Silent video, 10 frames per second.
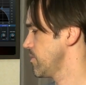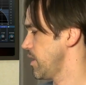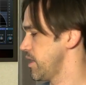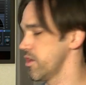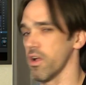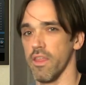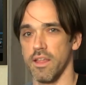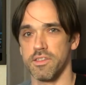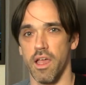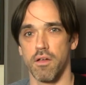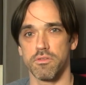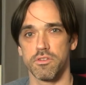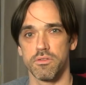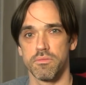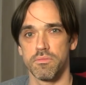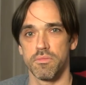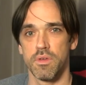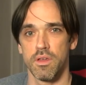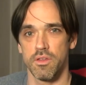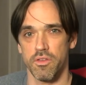and hear how that sounds.
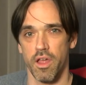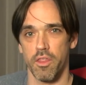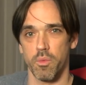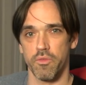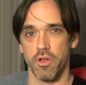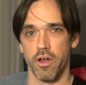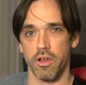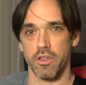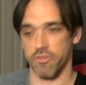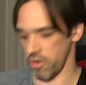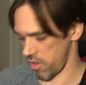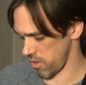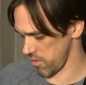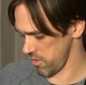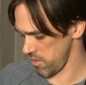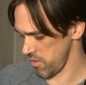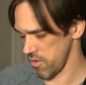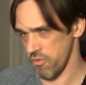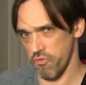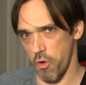So now that we've got our guitar
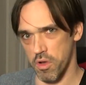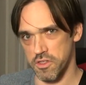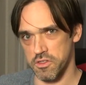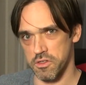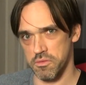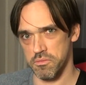focused,